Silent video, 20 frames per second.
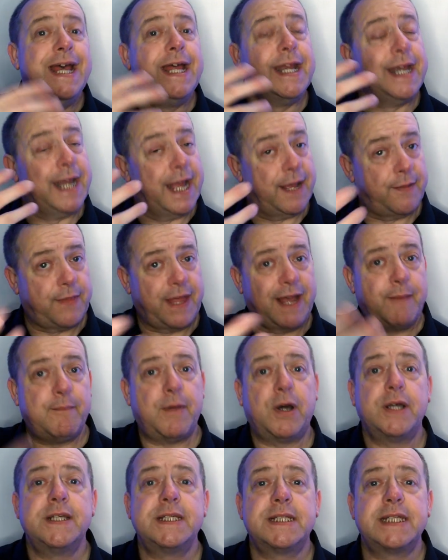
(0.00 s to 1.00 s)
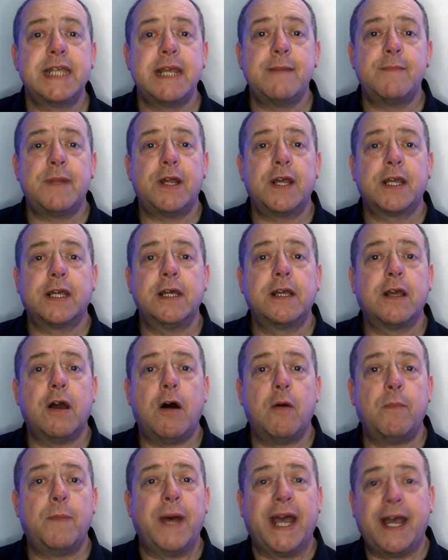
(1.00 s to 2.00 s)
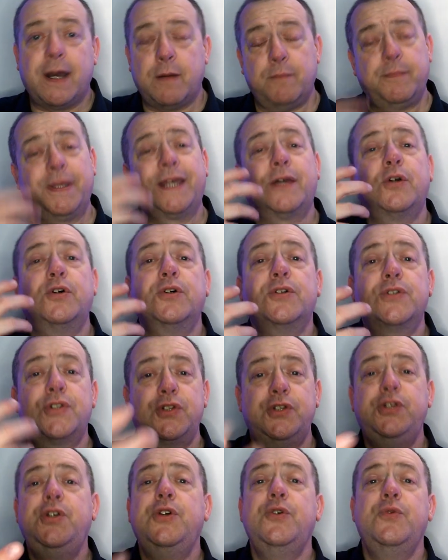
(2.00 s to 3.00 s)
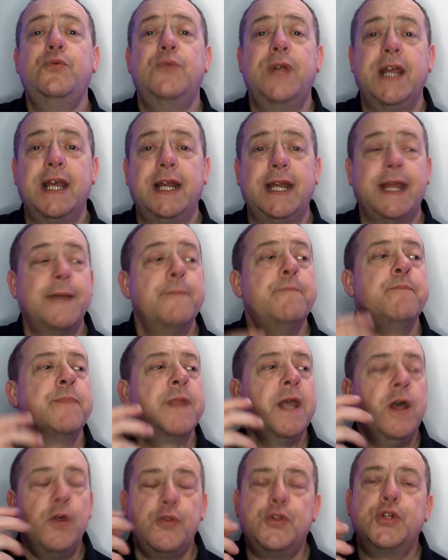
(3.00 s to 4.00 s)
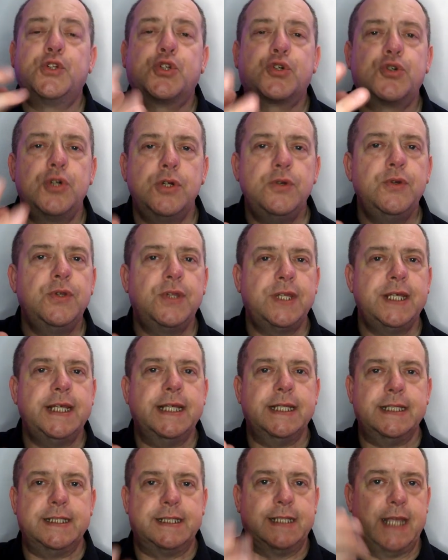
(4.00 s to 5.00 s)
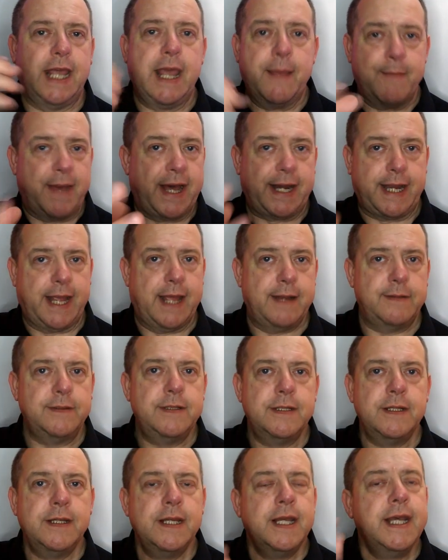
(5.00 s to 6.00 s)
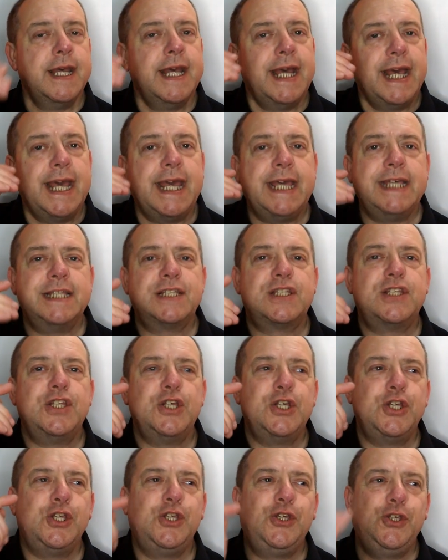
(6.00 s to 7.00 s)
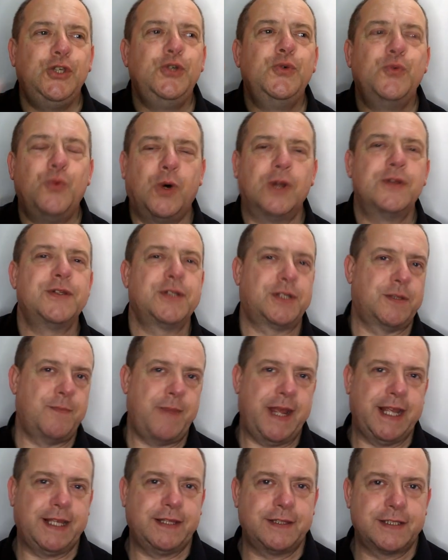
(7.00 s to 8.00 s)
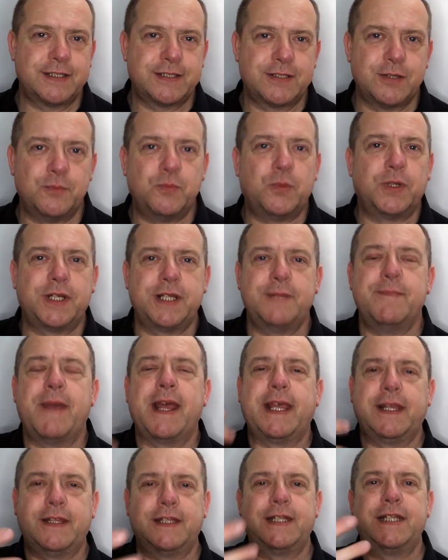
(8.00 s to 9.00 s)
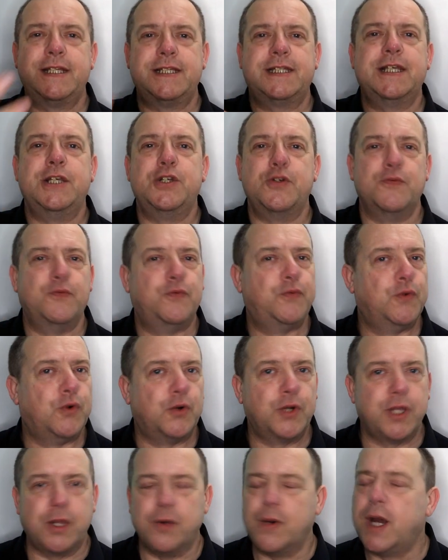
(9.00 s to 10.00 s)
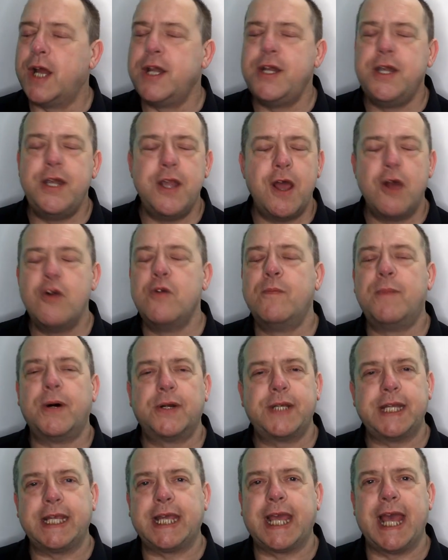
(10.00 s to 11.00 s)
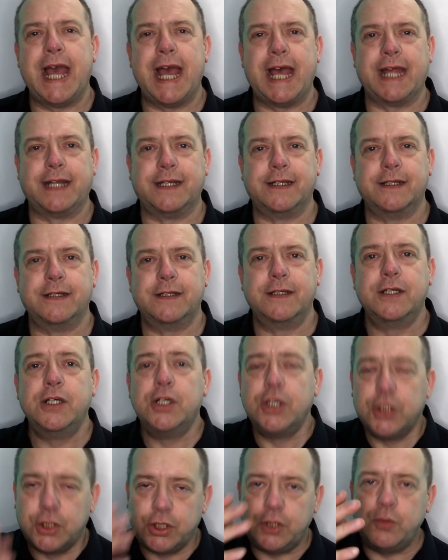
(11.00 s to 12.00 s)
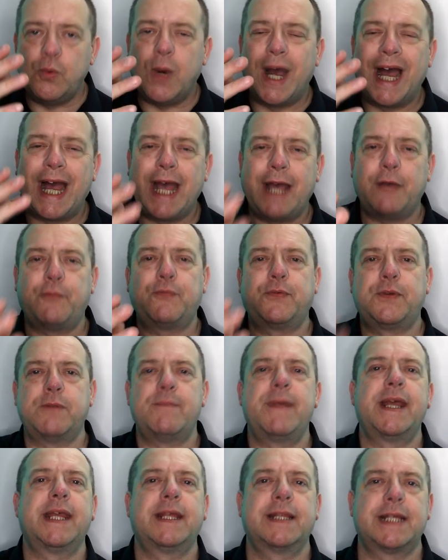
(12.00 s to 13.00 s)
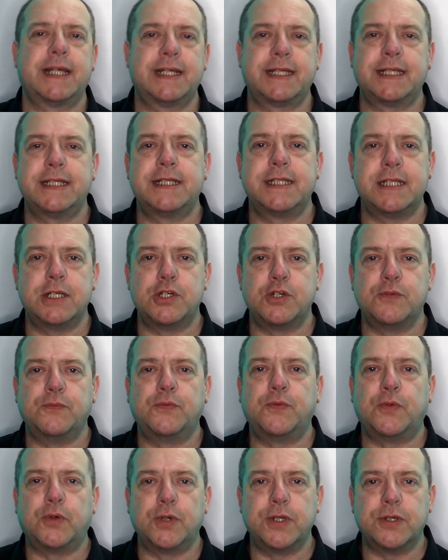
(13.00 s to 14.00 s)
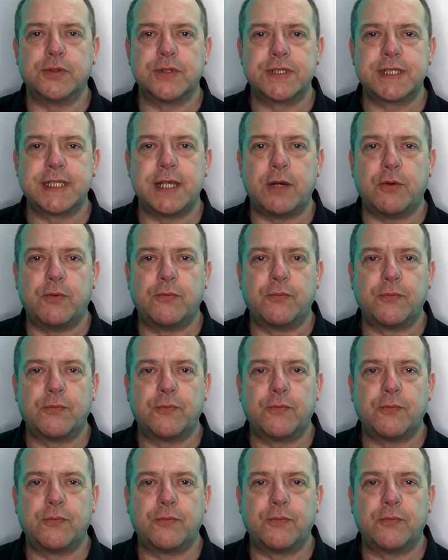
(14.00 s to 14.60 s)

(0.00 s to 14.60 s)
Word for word: Now, that might seem like a cop out because you really. The truth is, Imaden, is that you want to make the, somebody make the decision for you, and nobody can. You have to make that decision for yourself.